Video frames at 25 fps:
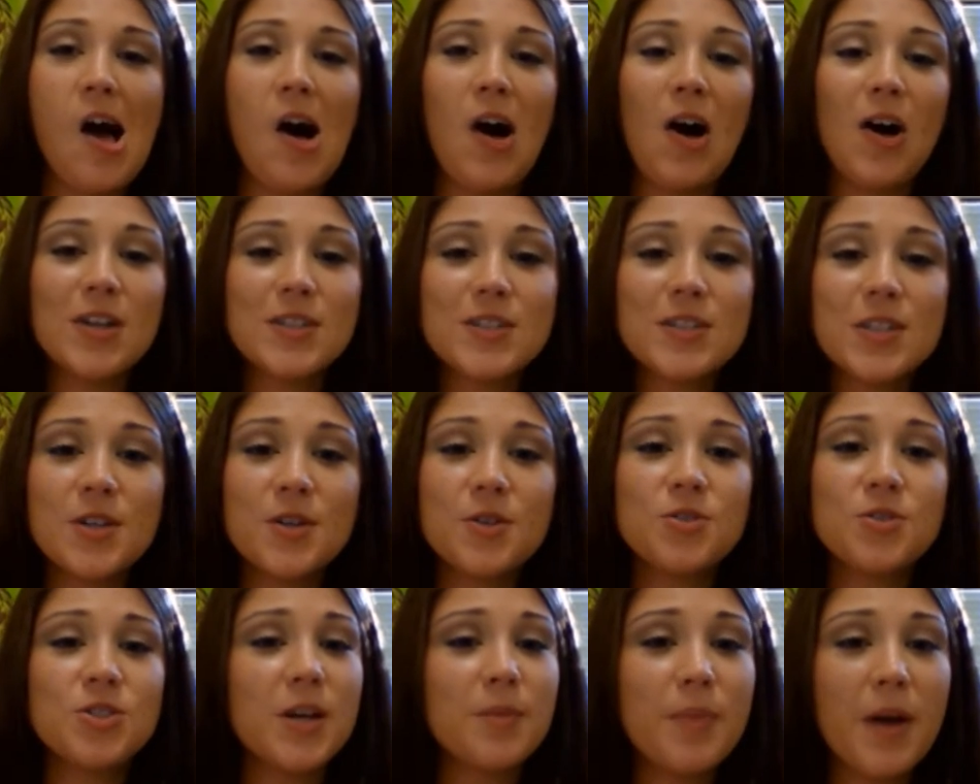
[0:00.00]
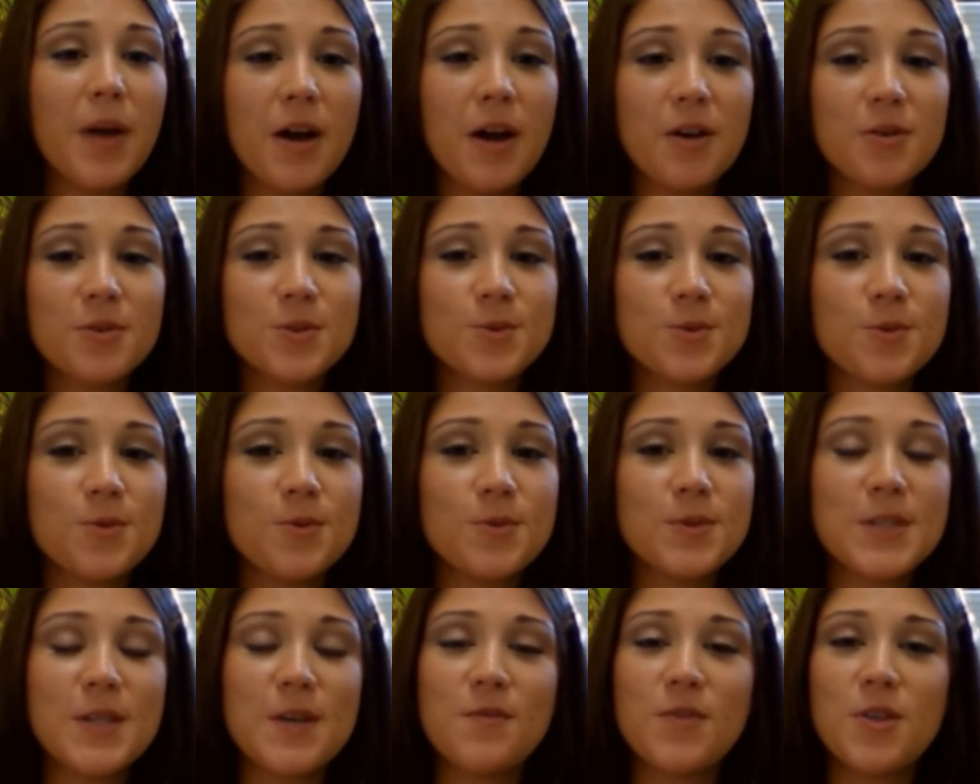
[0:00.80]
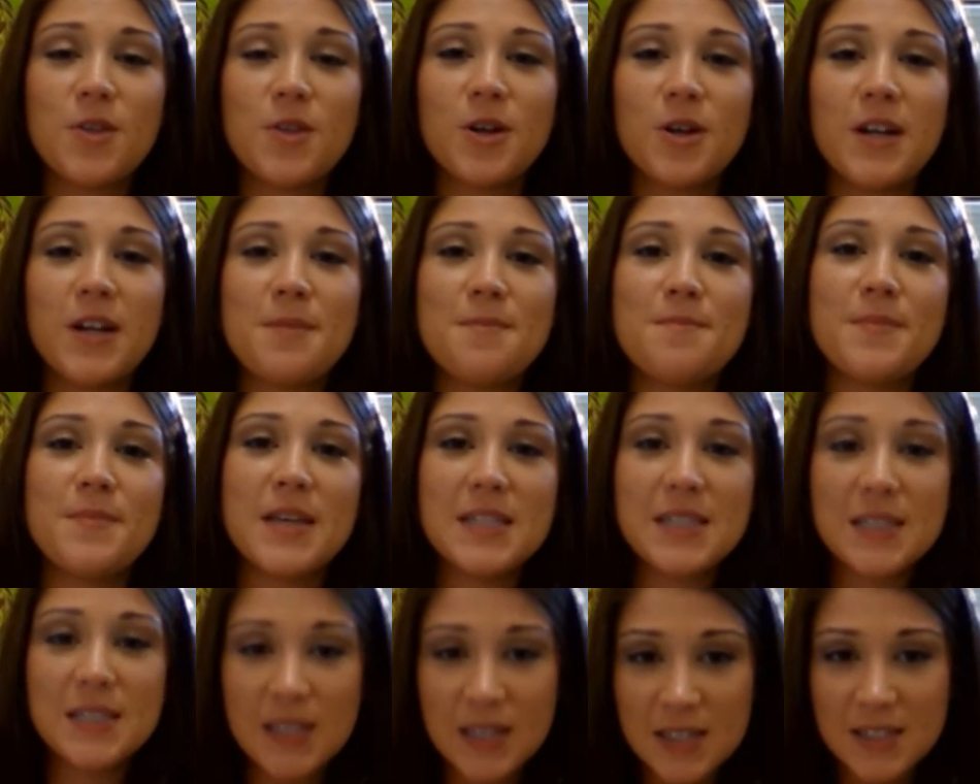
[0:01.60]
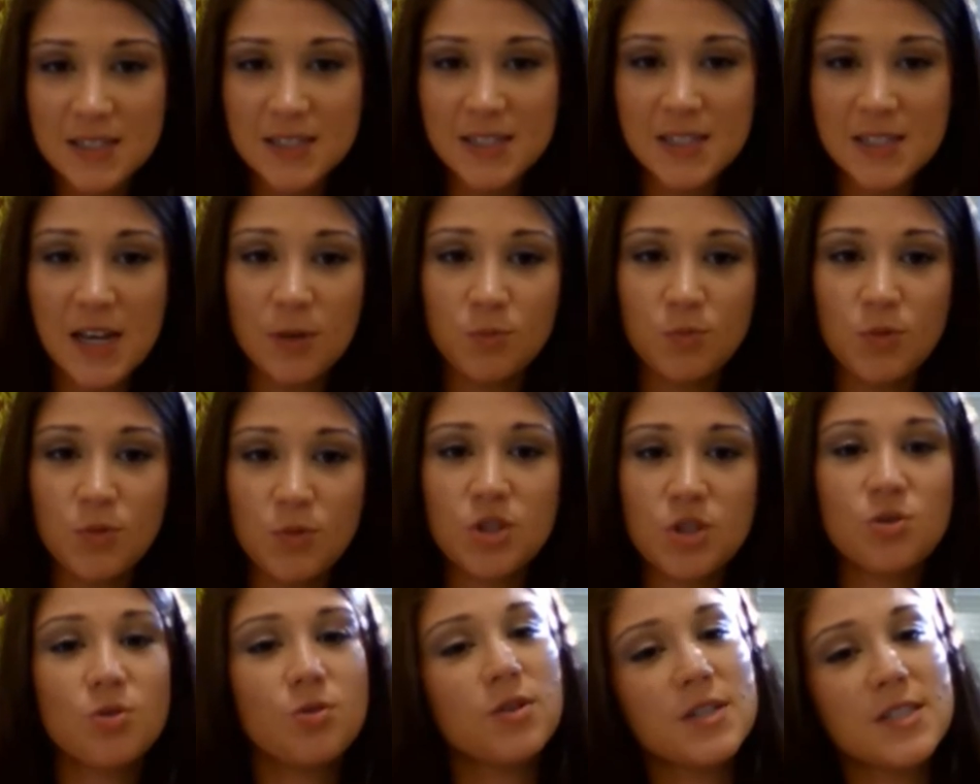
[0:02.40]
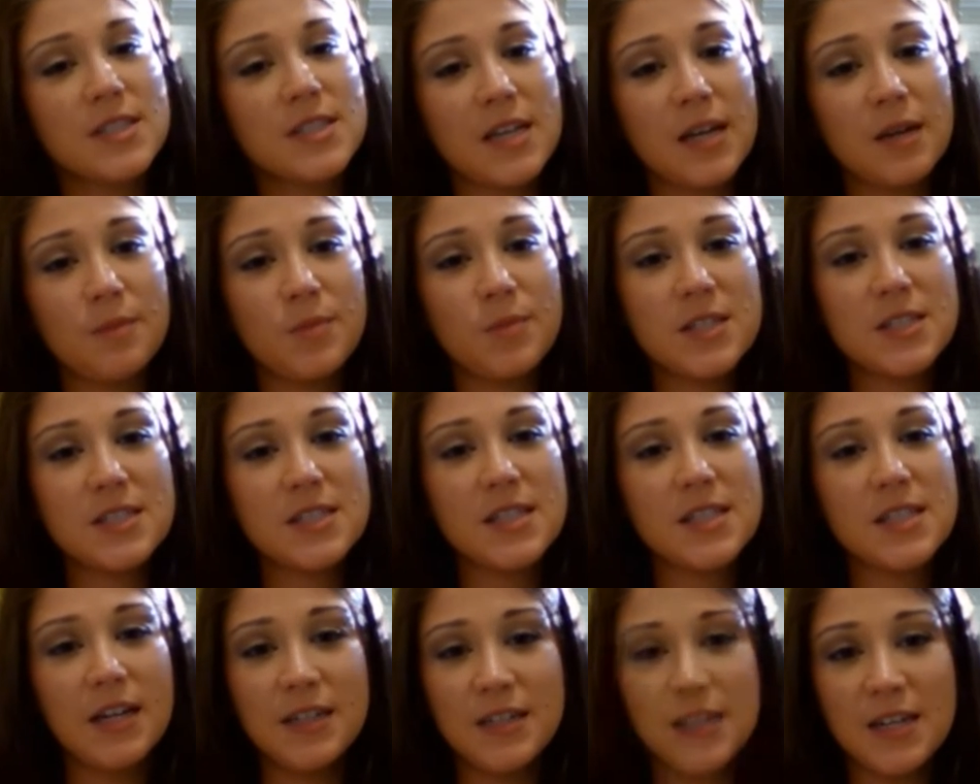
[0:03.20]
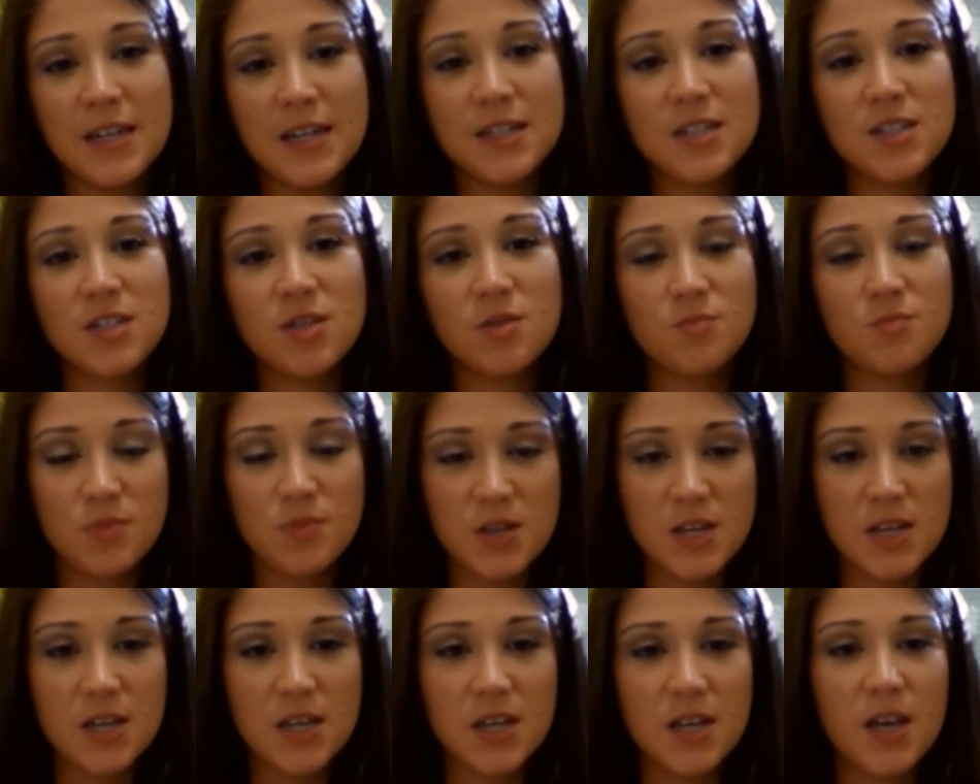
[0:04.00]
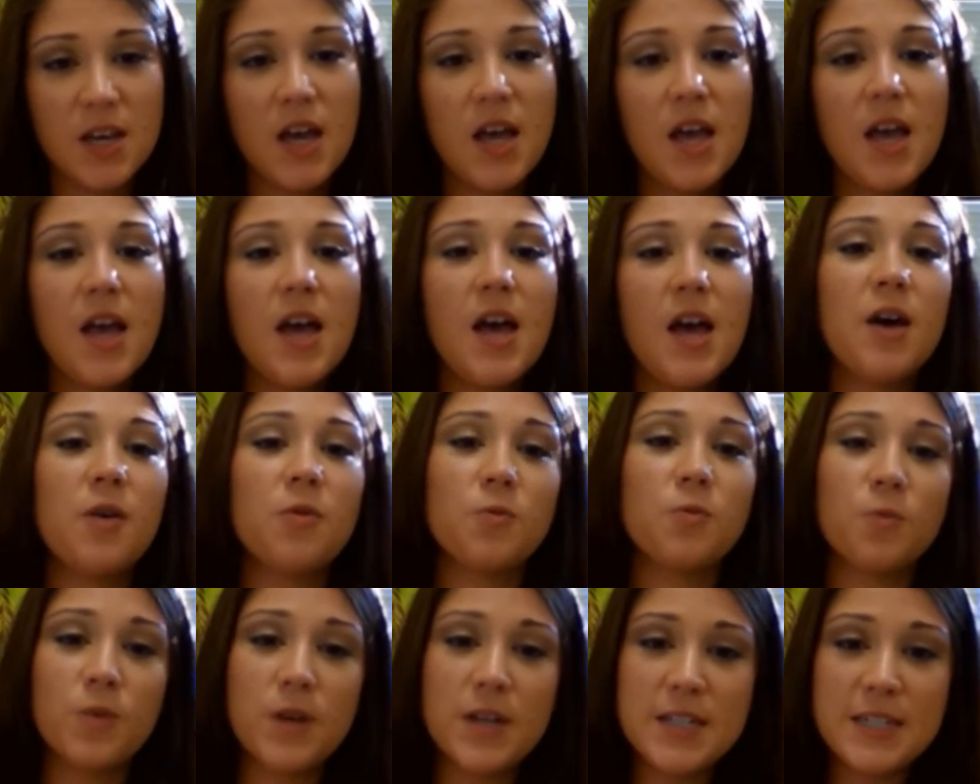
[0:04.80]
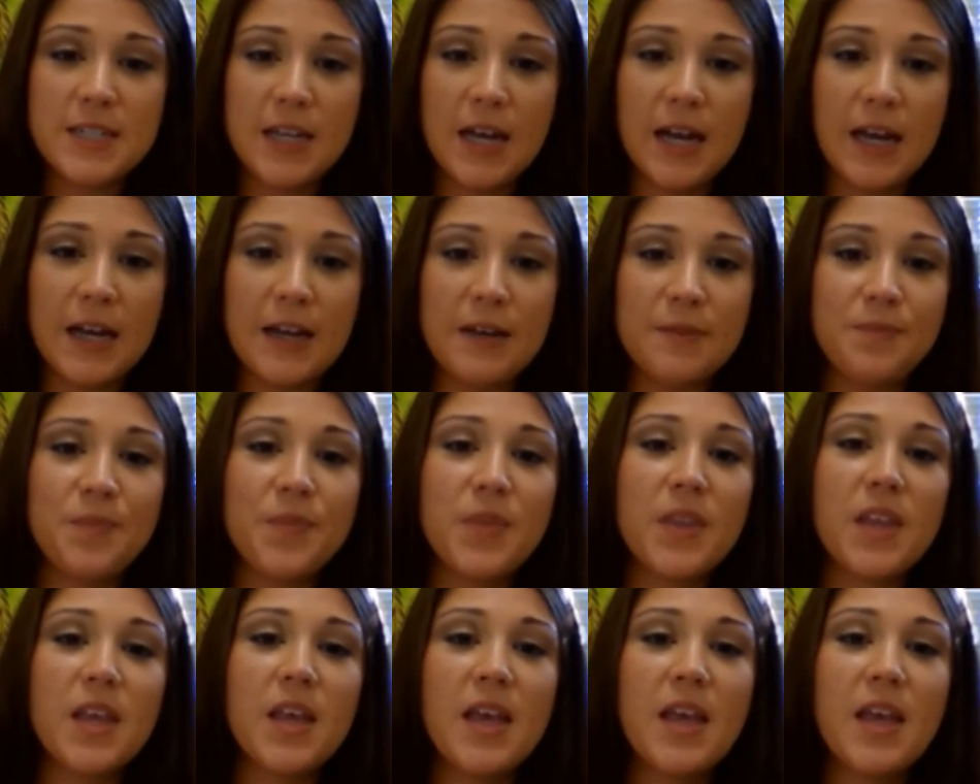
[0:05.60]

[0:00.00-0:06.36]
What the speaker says: Also, check PowerSchool, see if there are any missing assignments or assignments that need to be redone.